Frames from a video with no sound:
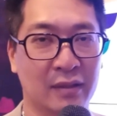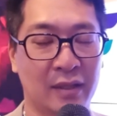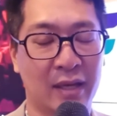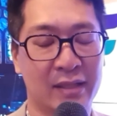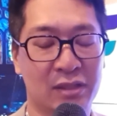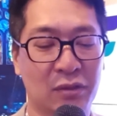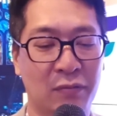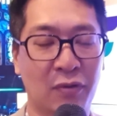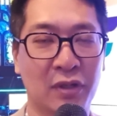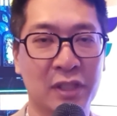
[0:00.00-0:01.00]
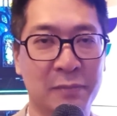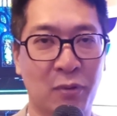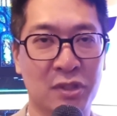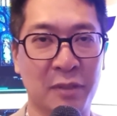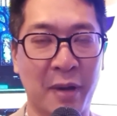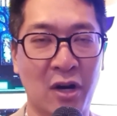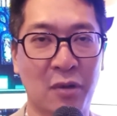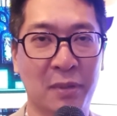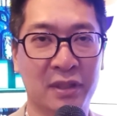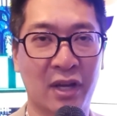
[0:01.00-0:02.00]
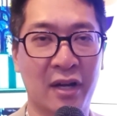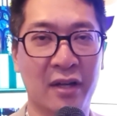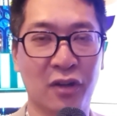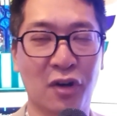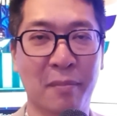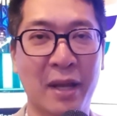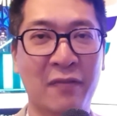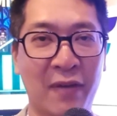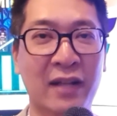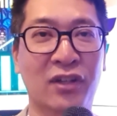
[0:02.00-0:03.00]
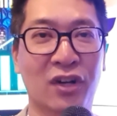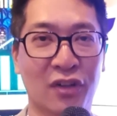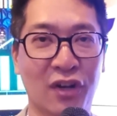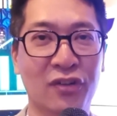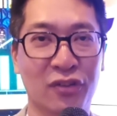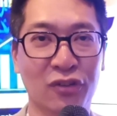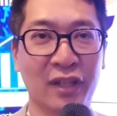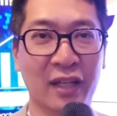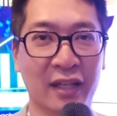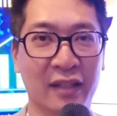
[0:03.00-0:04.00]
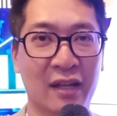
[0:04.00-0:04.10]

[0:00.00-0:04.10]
Yes, so for esports development, there are many factors you need it.